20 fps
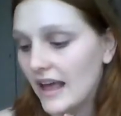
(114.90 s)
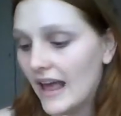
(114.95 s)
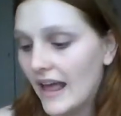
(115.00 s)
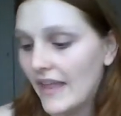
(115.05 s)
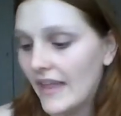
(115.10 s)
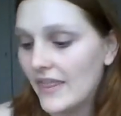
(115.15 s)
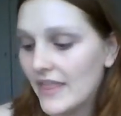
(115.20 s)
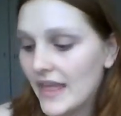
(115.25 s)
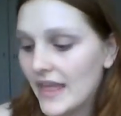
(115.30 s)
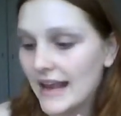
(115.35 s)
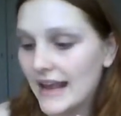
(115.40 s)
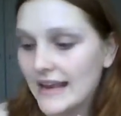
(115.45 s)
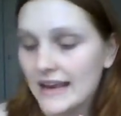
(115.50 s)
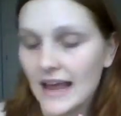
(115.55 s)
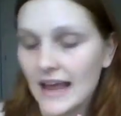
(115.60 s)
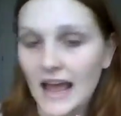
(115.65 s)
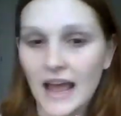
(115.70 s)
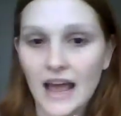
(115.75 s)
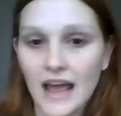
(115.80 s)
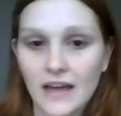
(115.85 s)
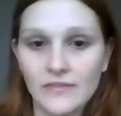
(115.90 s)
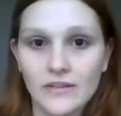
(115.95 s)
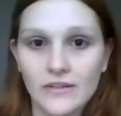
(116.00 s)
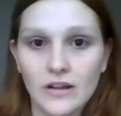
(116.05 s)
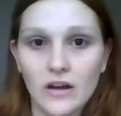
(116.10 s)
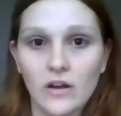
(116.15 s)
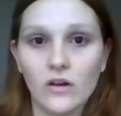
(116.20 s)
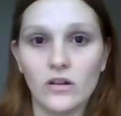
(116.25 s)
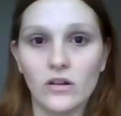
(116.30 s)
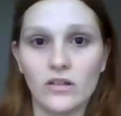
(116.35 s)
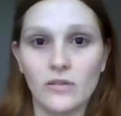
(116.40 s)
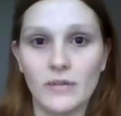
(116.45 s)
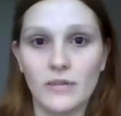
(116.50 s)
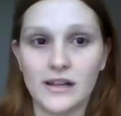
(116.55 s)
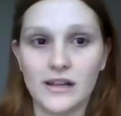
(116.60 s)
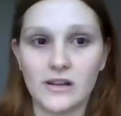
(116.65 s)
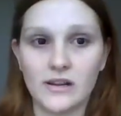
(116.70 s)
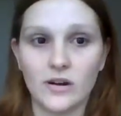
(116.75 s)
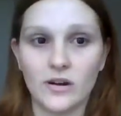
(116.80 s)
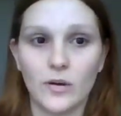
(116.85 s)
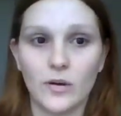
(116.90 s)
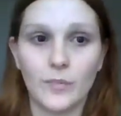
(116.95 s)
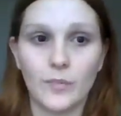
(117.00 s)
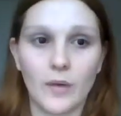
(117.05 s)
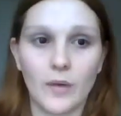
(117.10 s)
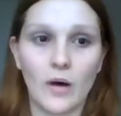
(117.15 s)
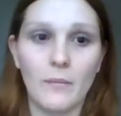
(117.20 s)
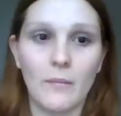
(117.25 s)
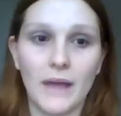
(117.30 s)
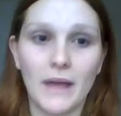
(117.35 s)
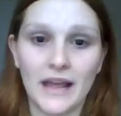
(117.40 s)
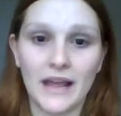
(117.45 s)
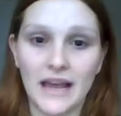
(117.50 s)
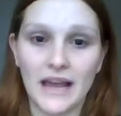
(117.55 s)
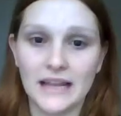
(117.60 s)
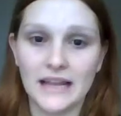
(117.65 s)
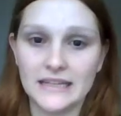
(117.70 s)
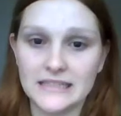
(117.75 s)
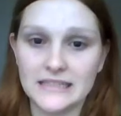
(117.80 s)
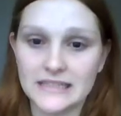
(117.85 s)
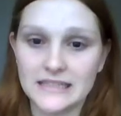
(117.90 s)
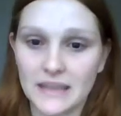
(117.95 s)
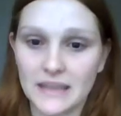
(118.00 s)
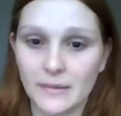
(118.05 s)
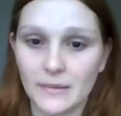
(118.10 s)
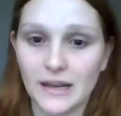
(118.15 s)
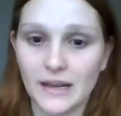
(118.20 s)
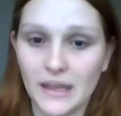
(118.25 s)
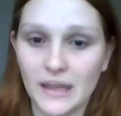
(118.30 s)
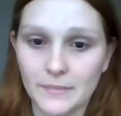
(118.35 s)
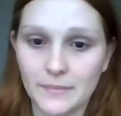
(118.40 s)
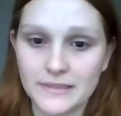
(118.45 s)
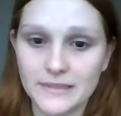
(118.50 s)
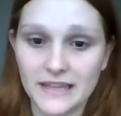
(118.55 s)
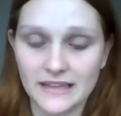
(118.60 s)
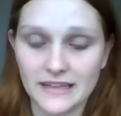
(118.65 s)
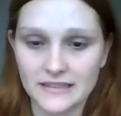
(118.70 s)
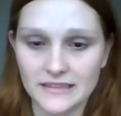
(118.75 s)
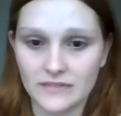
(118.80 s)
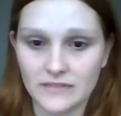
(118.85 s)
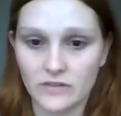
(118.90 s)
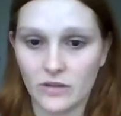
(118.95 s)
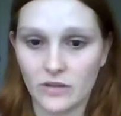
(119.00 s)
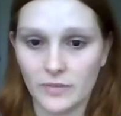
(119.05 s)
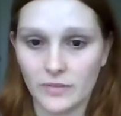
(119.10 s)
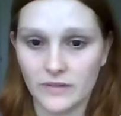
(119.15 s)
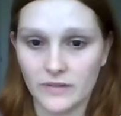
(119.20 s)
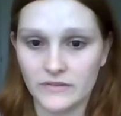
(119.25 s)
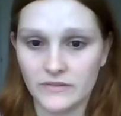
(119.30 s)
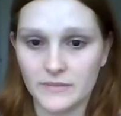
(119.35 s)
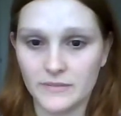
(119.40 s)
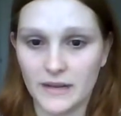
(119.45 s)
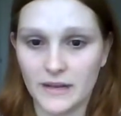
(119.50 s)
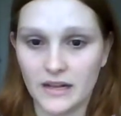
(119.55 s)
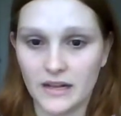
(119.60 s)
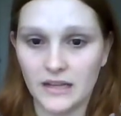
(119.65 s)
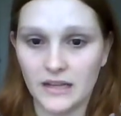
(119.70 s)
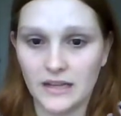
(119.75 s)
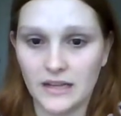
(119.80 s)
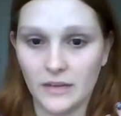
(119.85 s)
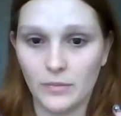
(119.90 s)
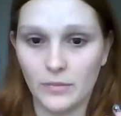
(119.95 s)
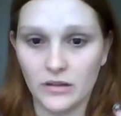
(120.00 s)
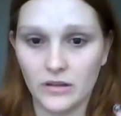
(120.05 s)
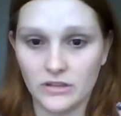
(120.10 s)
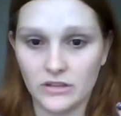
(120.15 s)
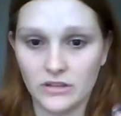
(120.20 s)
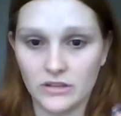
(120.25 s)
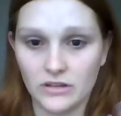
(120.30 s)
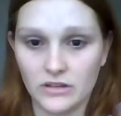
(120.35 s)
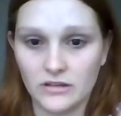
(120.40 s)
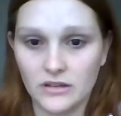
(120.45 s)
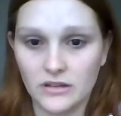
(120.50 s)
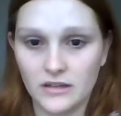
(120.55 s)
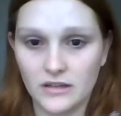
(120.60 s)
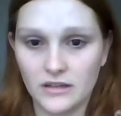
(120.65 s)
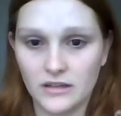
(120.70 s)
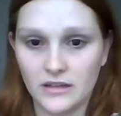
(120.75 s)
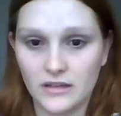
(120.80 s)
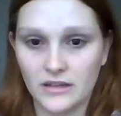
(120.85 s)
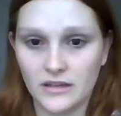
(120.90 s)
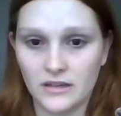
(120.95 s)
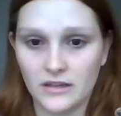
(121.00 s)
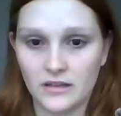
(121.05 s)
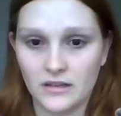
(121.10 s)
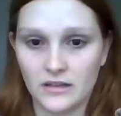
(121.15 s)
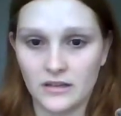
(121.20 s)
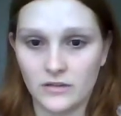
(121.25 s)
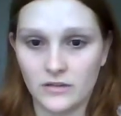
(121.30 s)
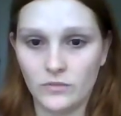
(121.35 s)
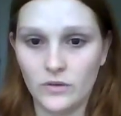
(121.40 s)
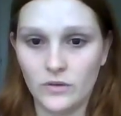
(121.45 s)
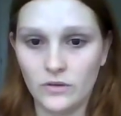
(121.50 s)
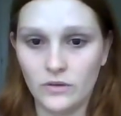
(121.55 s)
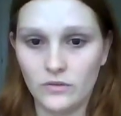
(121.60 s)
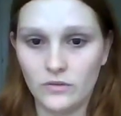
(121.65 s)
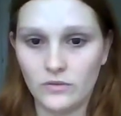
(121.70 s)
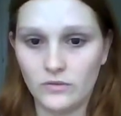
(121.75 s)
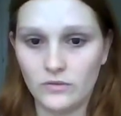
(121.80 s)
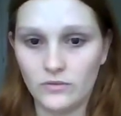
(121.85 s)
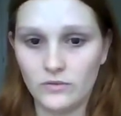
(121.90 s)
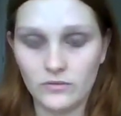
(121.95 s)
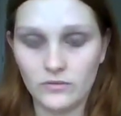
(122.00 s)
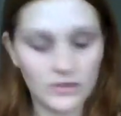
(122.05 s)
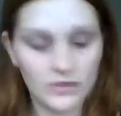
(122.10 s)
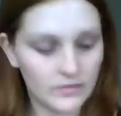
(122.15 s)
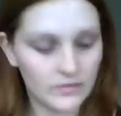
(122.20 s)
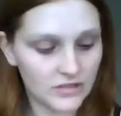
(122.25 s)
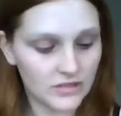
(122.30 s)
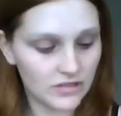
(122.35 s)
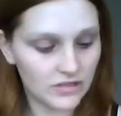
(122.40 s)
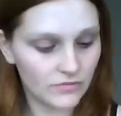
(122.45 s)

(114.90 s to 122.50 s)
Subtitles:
and then I have all the makeup on my eyes and my lips, and I've got a bit of sparkly nail polish on. Woo! Which is